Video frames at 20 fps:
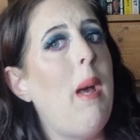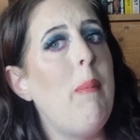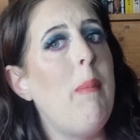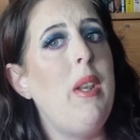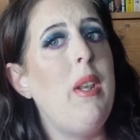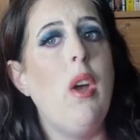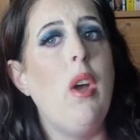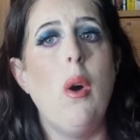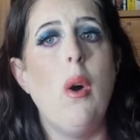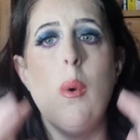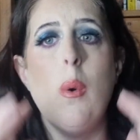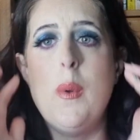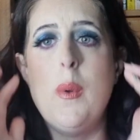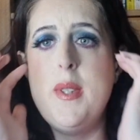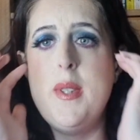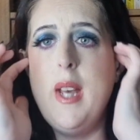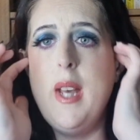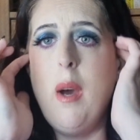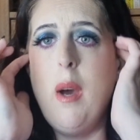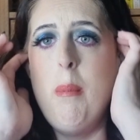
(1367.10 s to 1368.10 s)
Let me
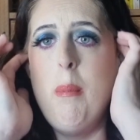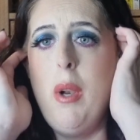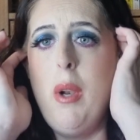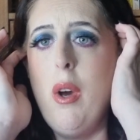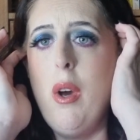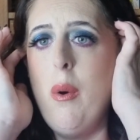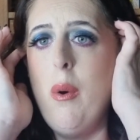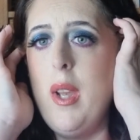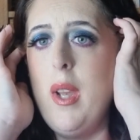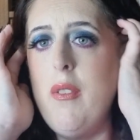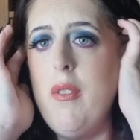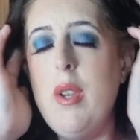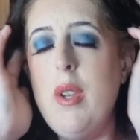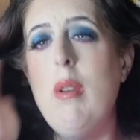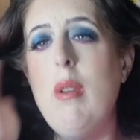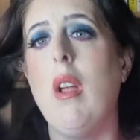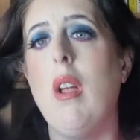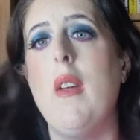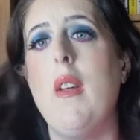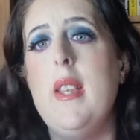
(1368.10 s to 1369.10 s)
know down below
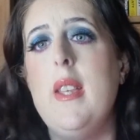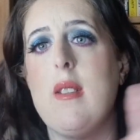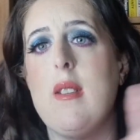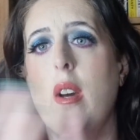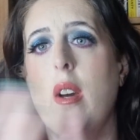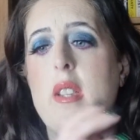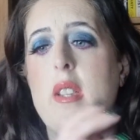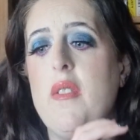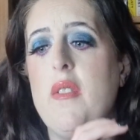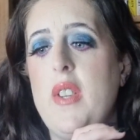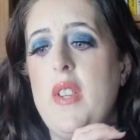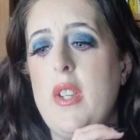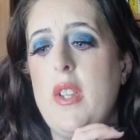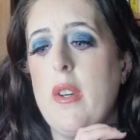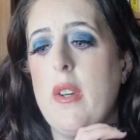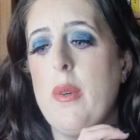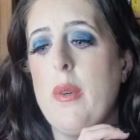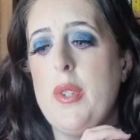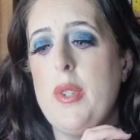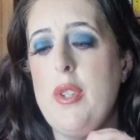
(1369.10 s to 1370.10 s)
if you like these kinds
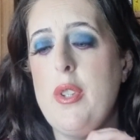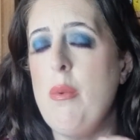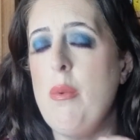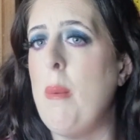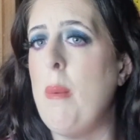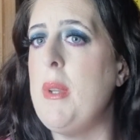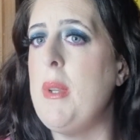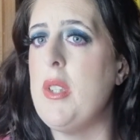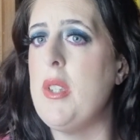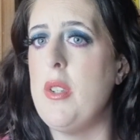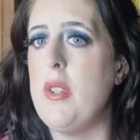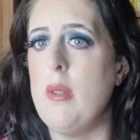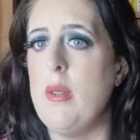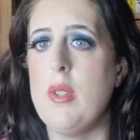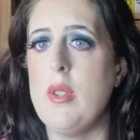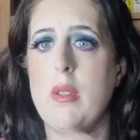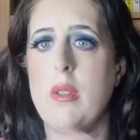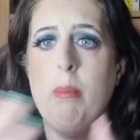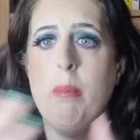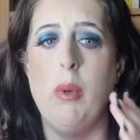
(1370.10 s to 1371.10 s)
of videos and you want me
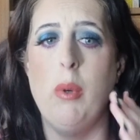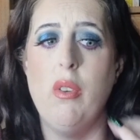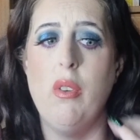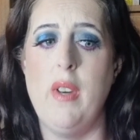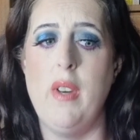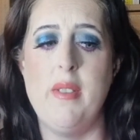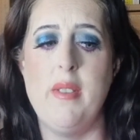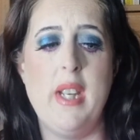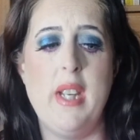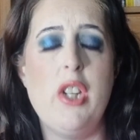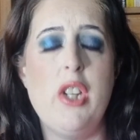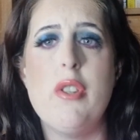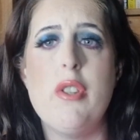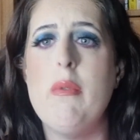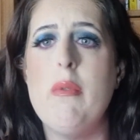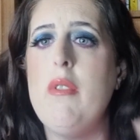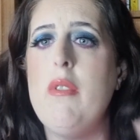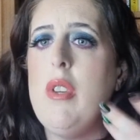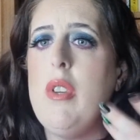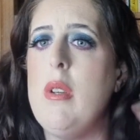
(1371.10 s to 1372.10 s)
to do some more
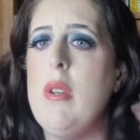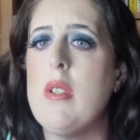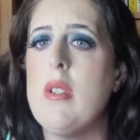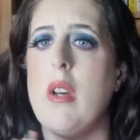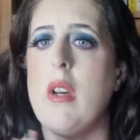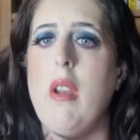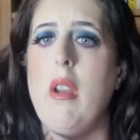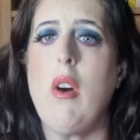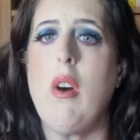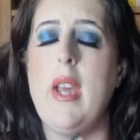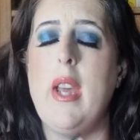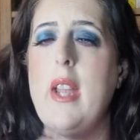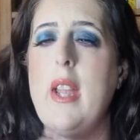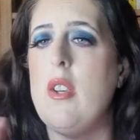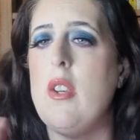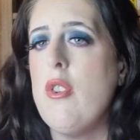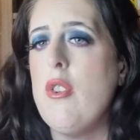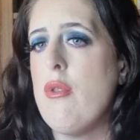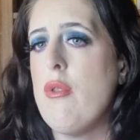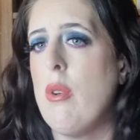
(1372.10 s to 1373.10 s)
foundation reviews on
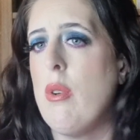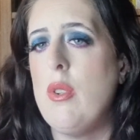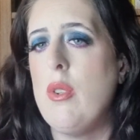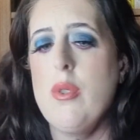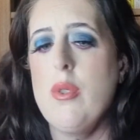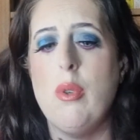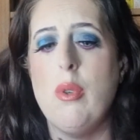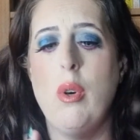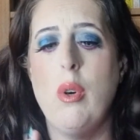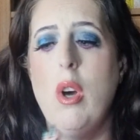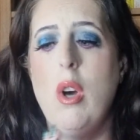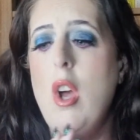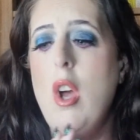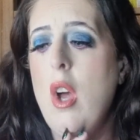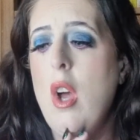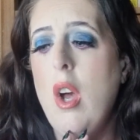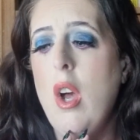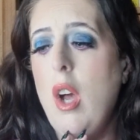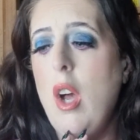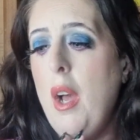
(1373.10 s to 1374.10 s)
high-end
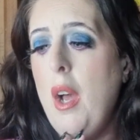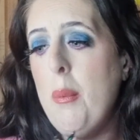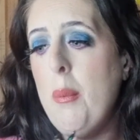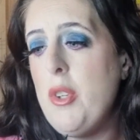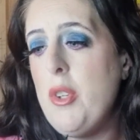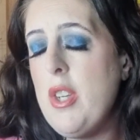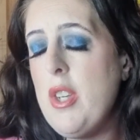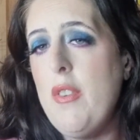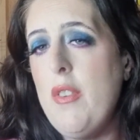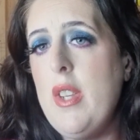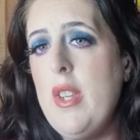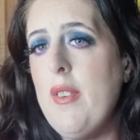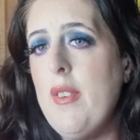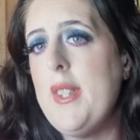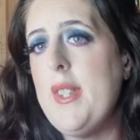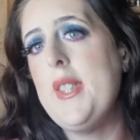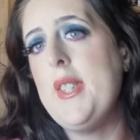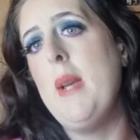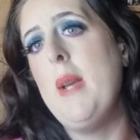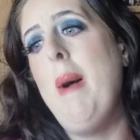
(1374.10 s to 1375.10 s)
drugstore,
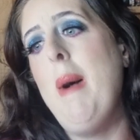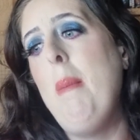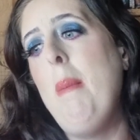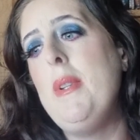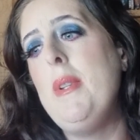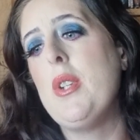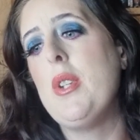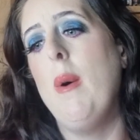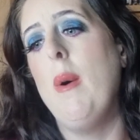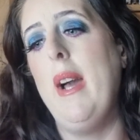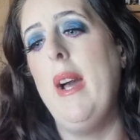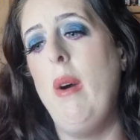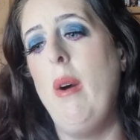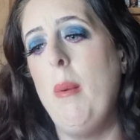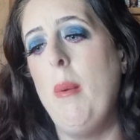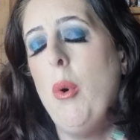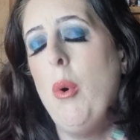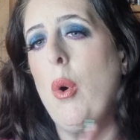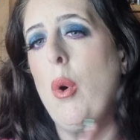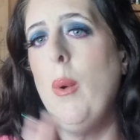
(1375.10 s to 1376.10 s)
whichever you fancy. I'm happy to
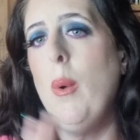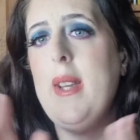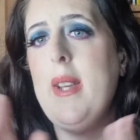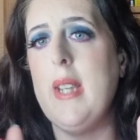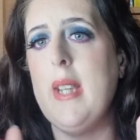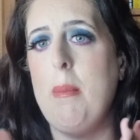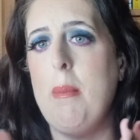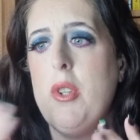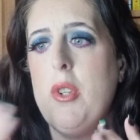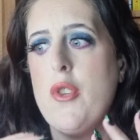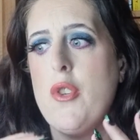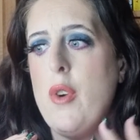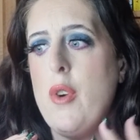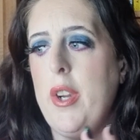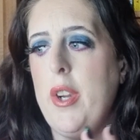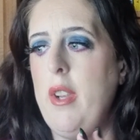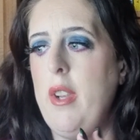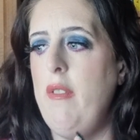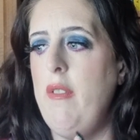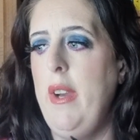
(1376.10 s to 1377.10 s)
go out. I'm always
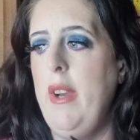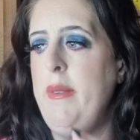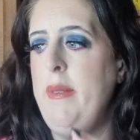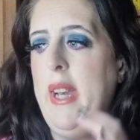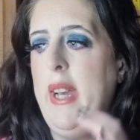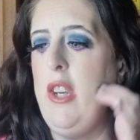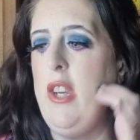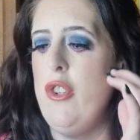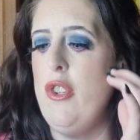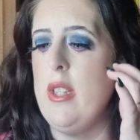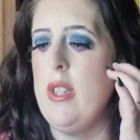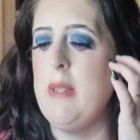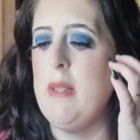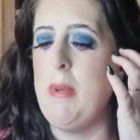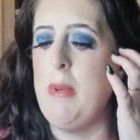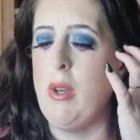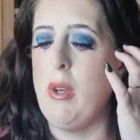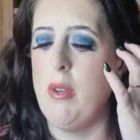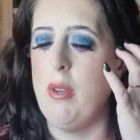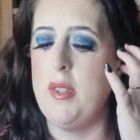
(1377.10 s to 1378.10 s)
happy to try new
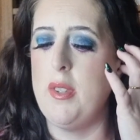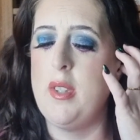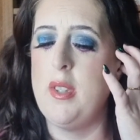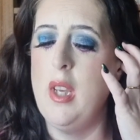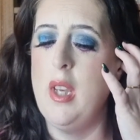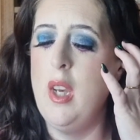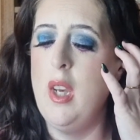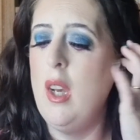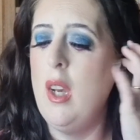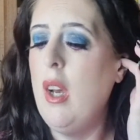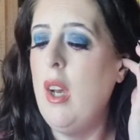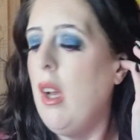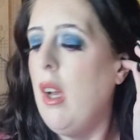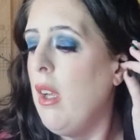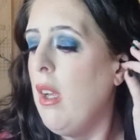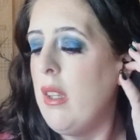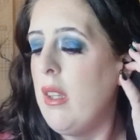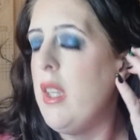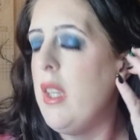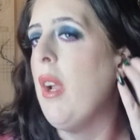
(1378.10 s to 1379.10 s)
foundations because,
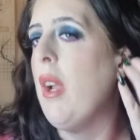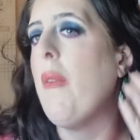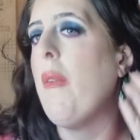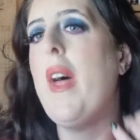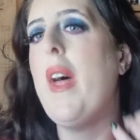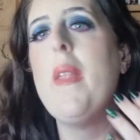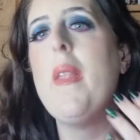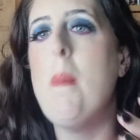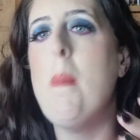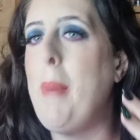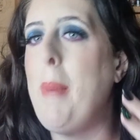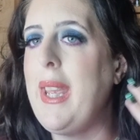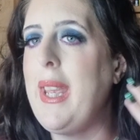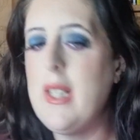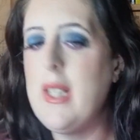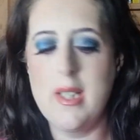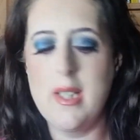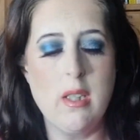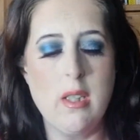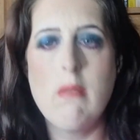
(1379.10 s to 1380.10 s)
you know, they're
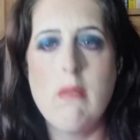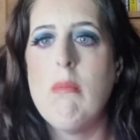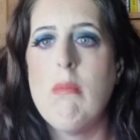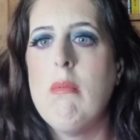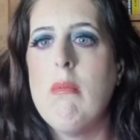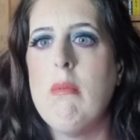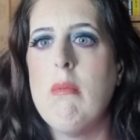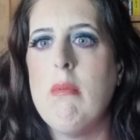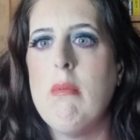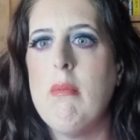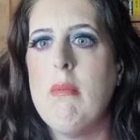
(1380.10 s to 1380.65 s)
the base.